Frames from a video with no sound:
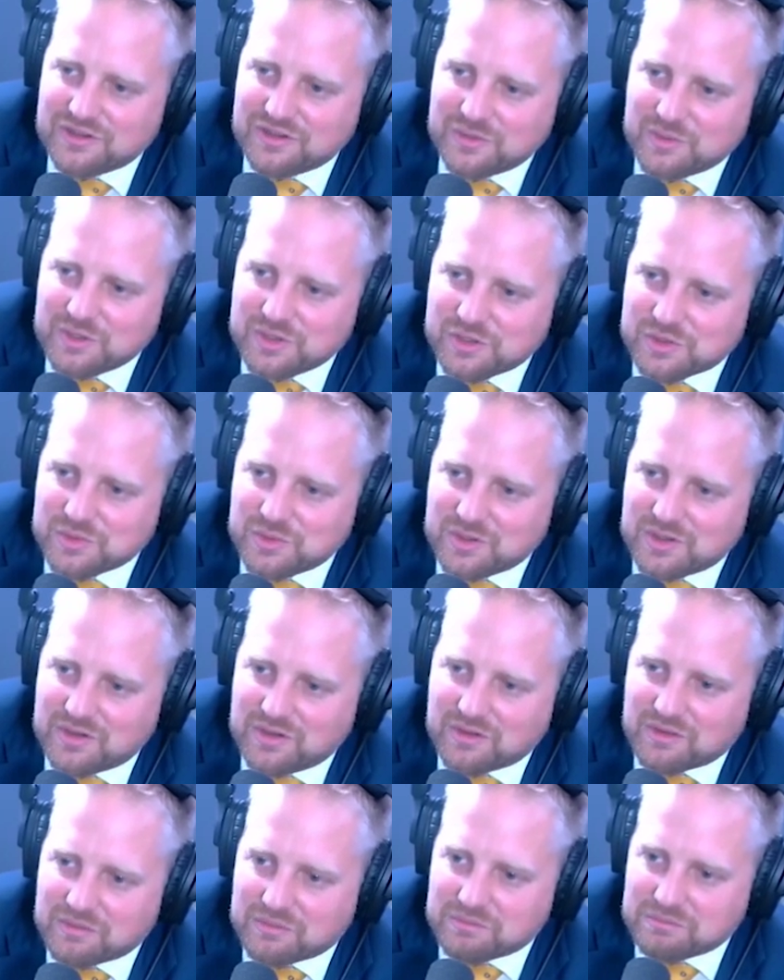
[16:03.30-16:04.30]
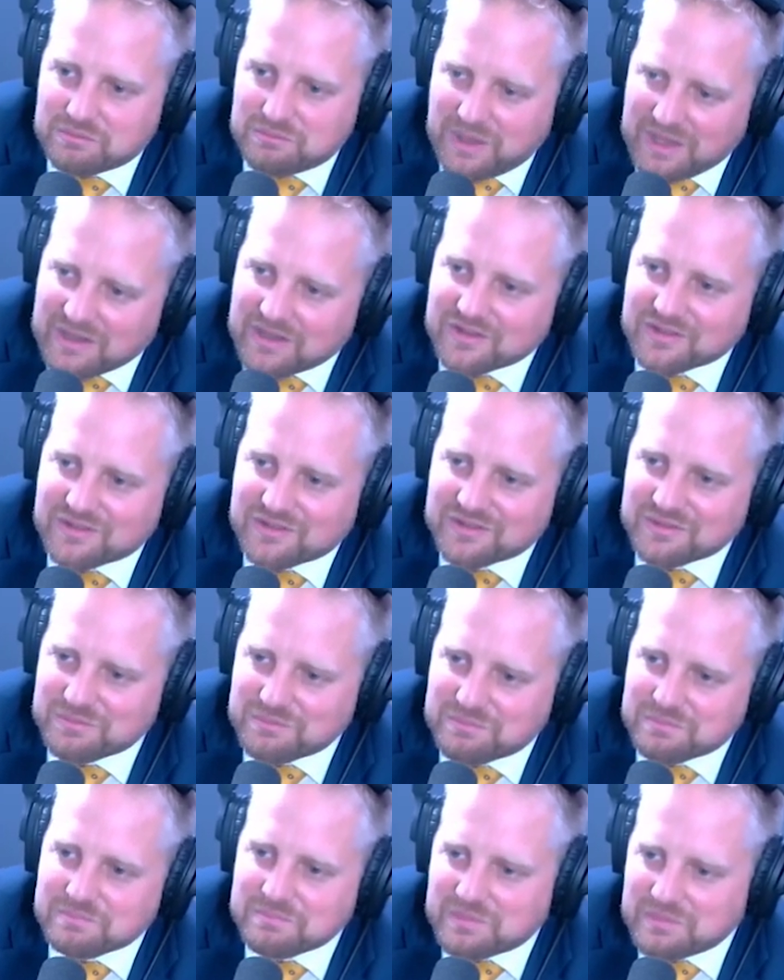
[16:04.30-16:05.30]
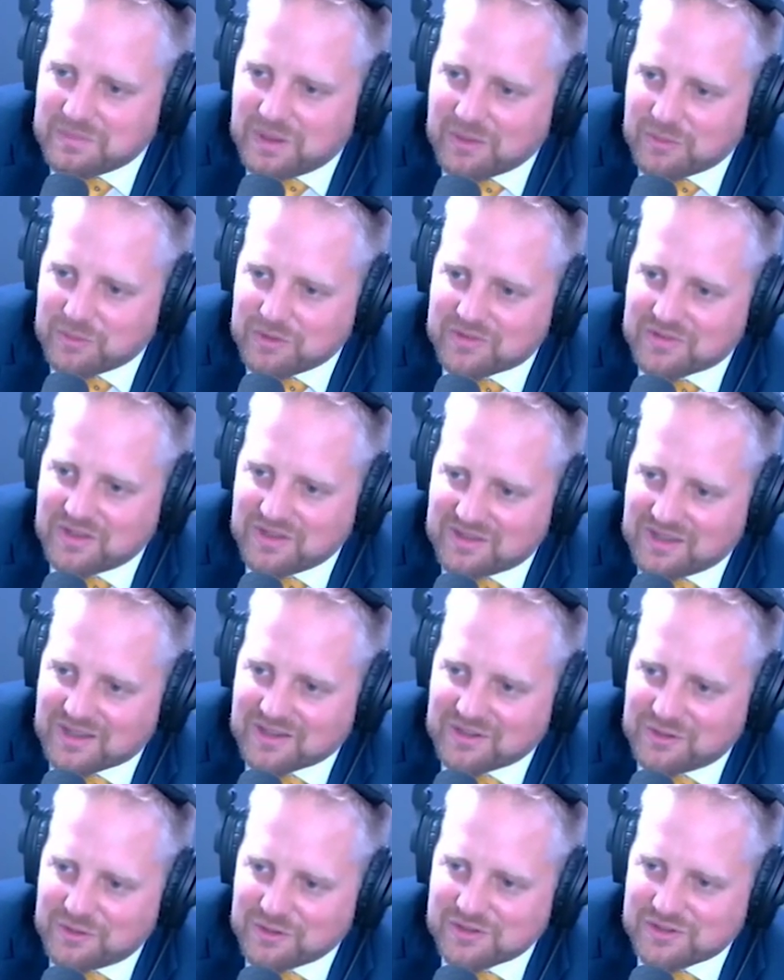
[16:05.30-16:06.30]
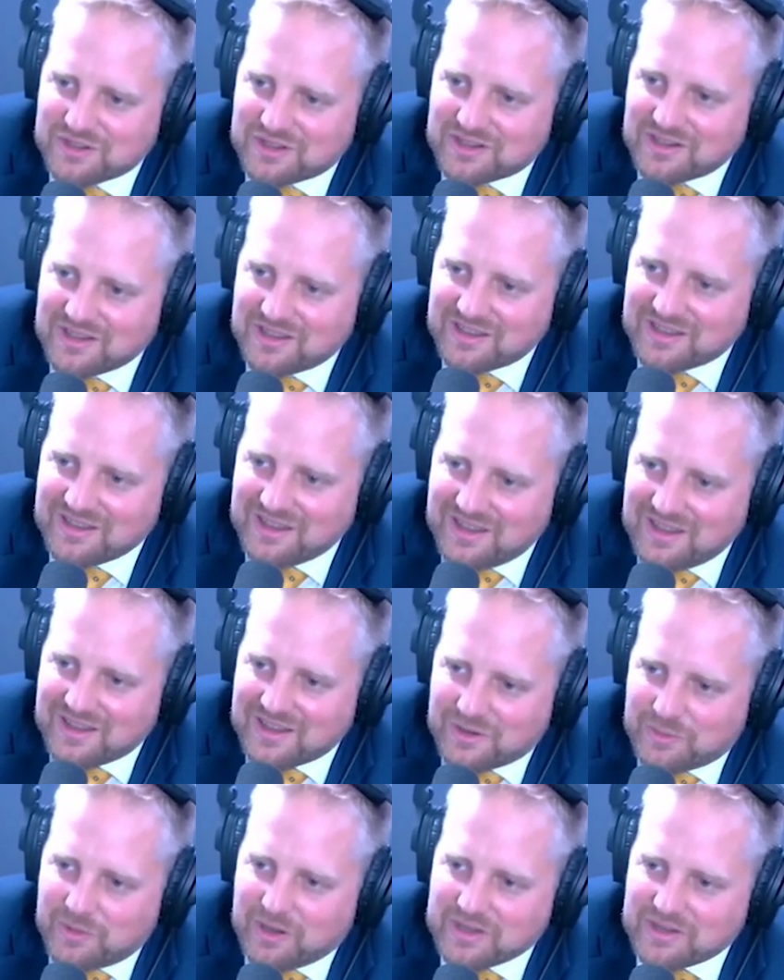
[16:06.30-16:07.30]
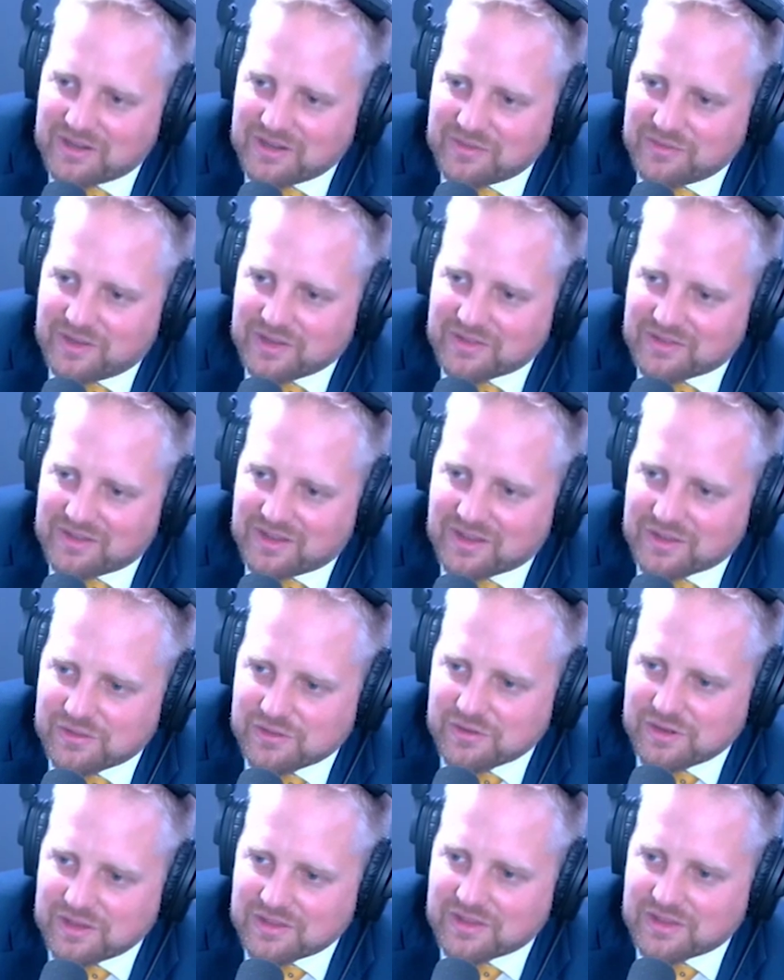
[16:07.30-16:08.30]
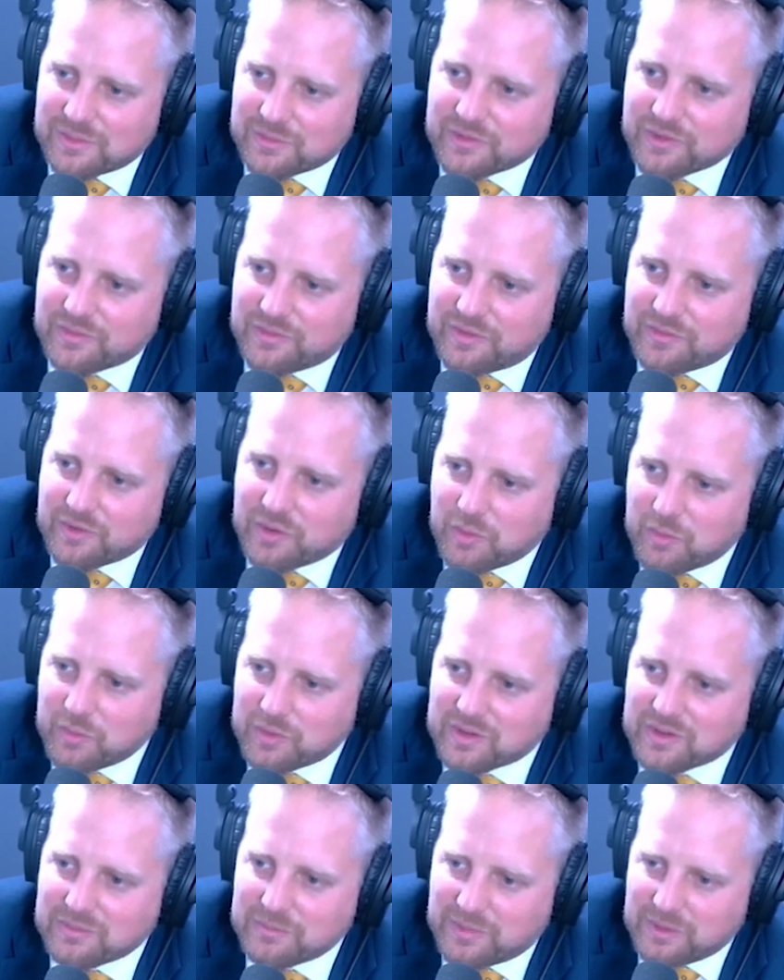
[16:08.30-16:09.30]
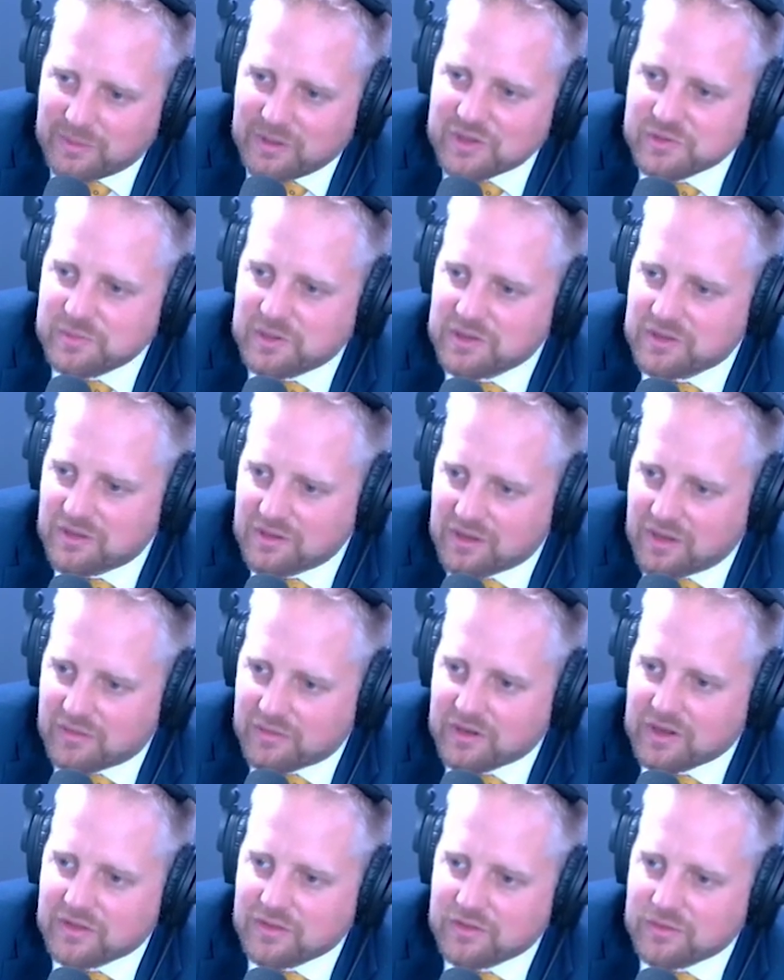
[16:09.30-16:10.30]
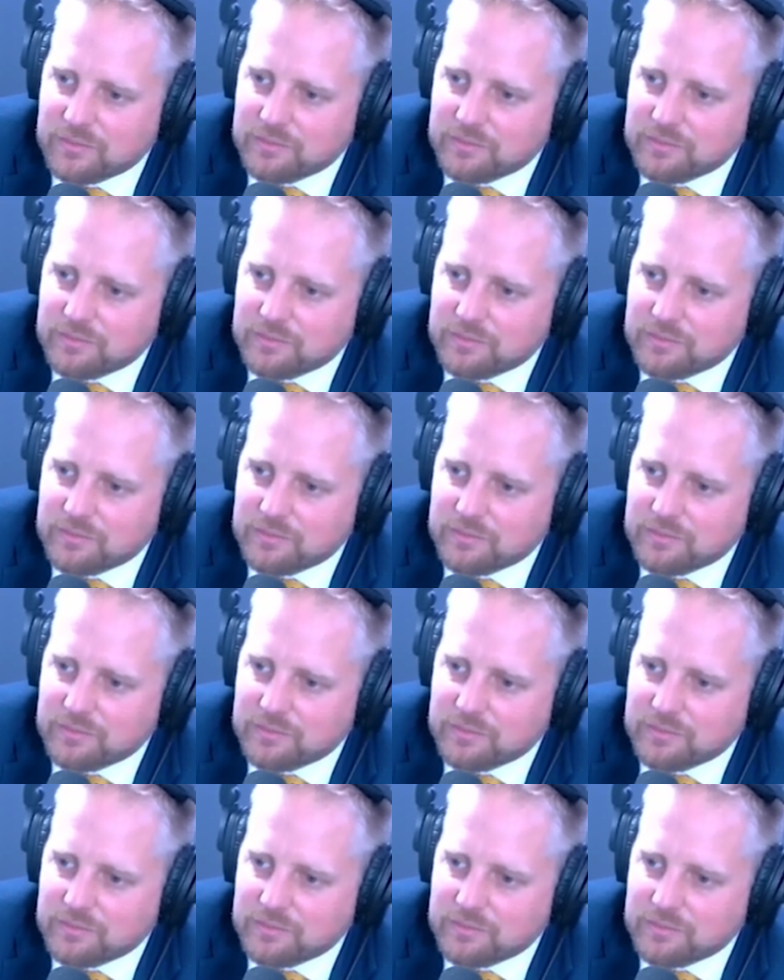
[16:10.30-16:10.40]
which will make us, I would say, technologically quite advanced country in terms of our own management and governance.